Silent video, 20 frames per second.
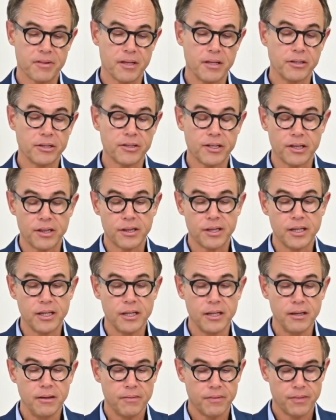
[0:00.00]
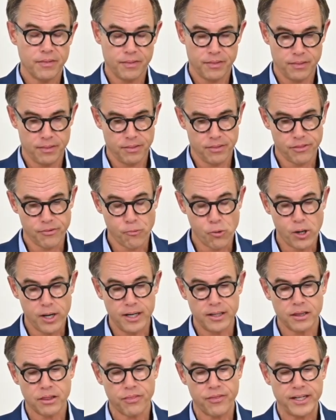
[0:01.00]
And you can see the
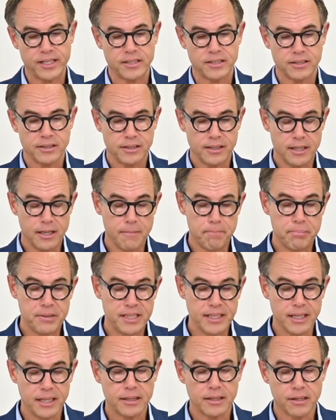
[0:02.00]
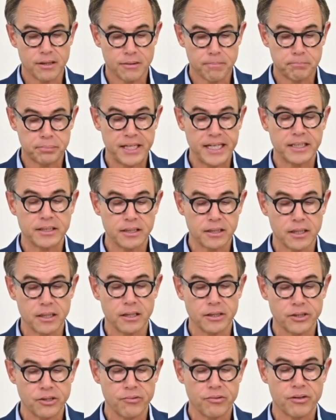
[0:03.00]
words that appeared is
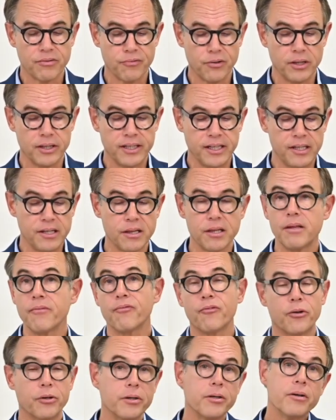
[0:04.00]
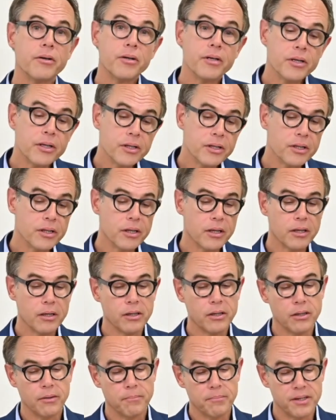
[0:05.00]
practical, useful, easy for
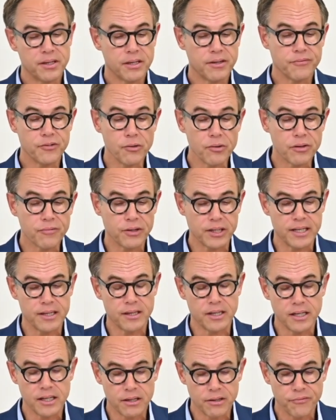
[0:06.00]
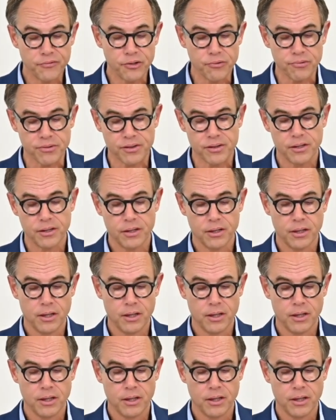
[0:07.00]
perceived usefulness and ease of use.